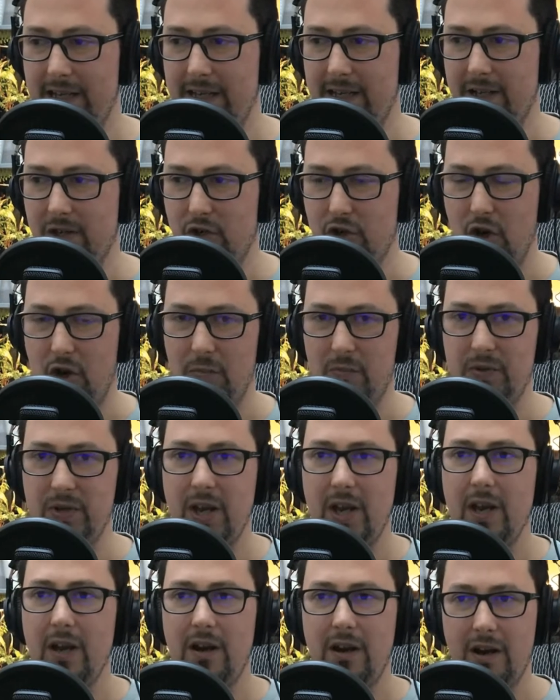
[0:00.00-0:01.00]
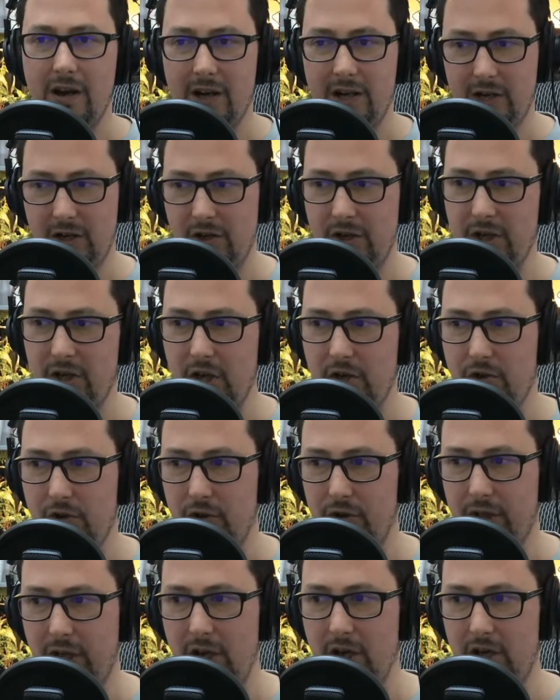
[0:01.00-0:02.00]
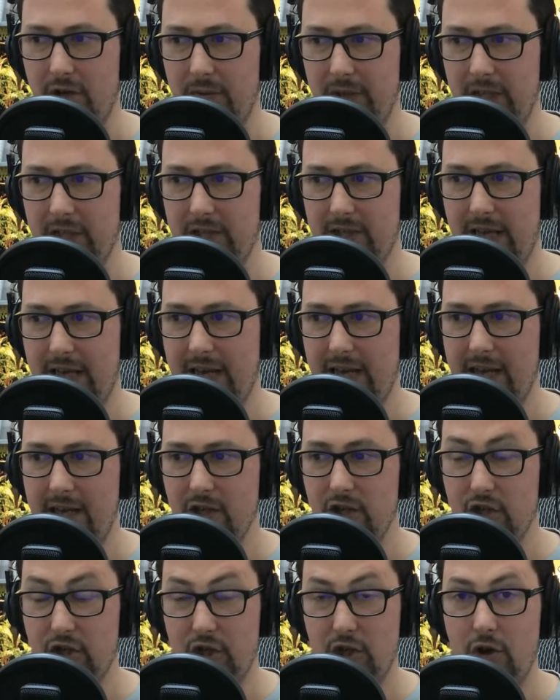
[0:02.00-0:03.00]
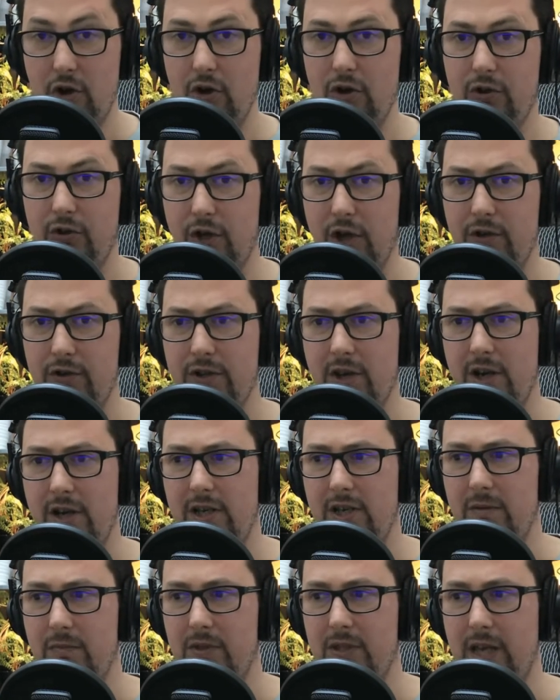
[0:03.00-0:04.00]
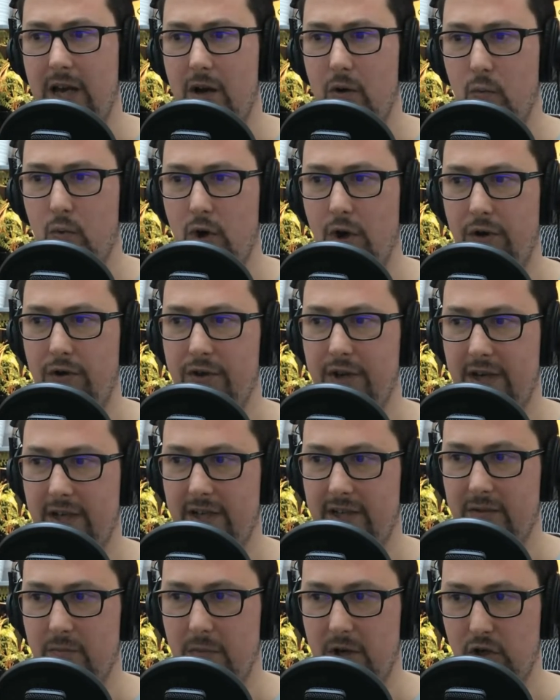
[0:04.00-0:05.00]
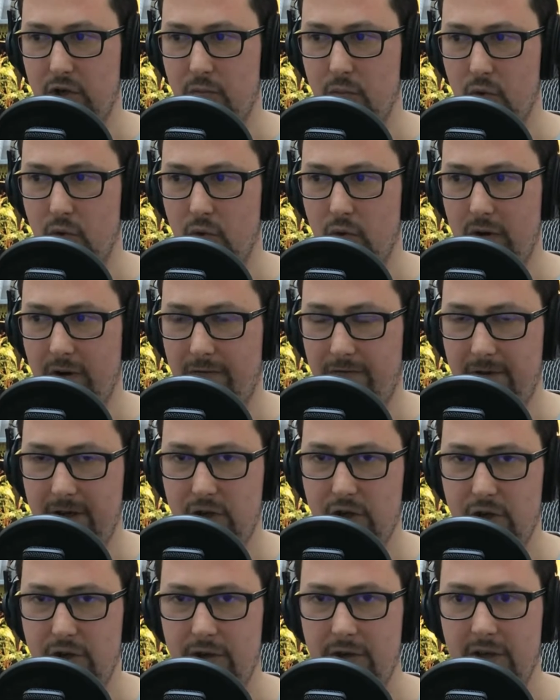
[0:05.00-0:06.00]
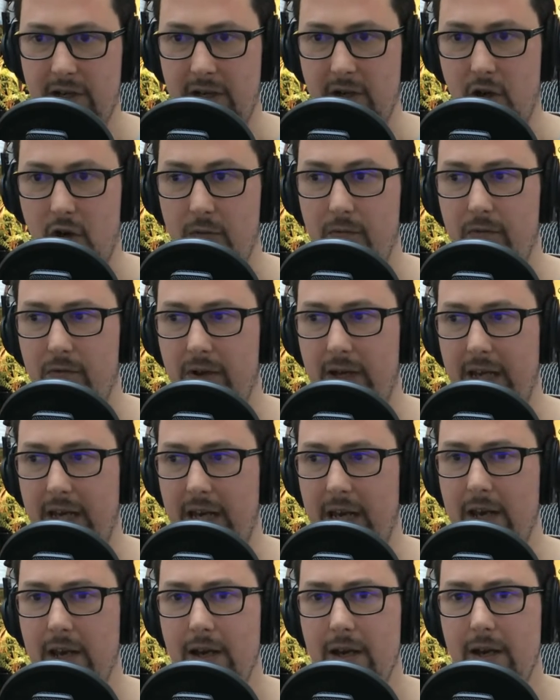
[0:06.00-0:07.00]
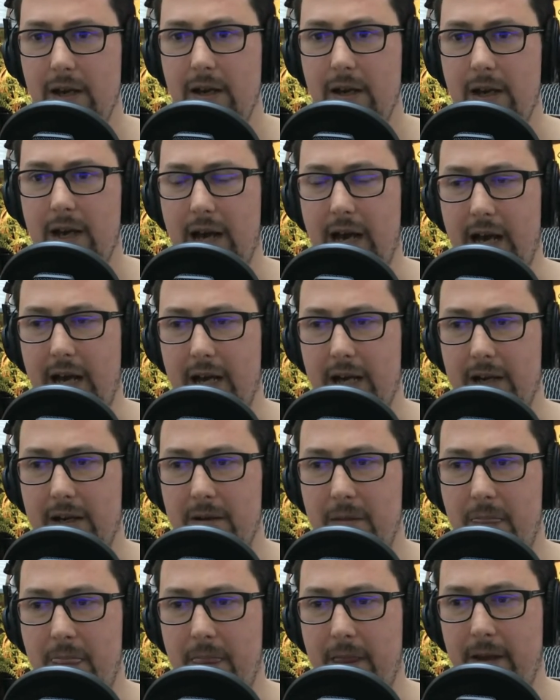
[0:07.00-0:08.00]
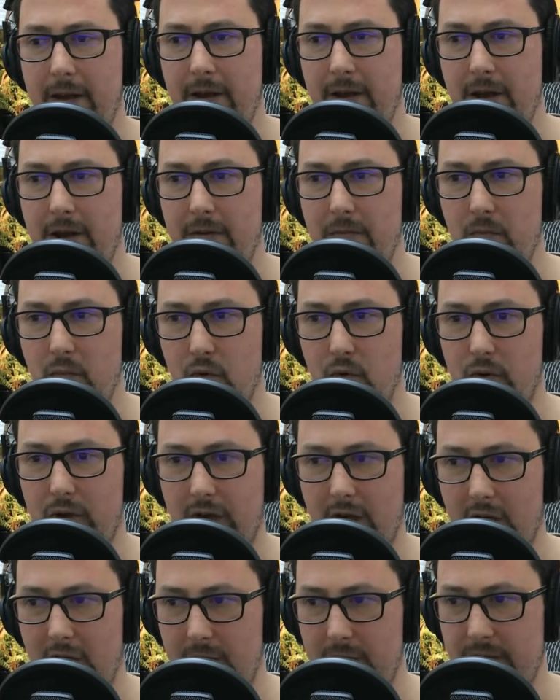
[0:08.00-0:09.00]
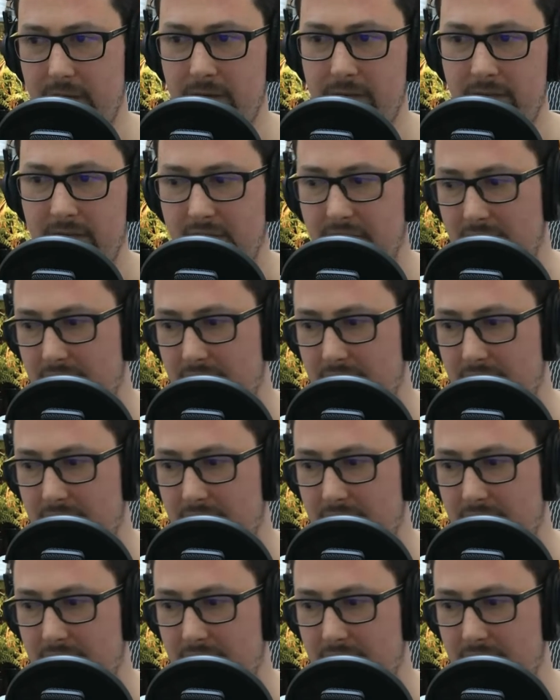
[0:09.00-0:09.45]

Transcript: shops are going to go to Ocado because they stock those items that I want, and it's much more efficient and hopefully, more carbon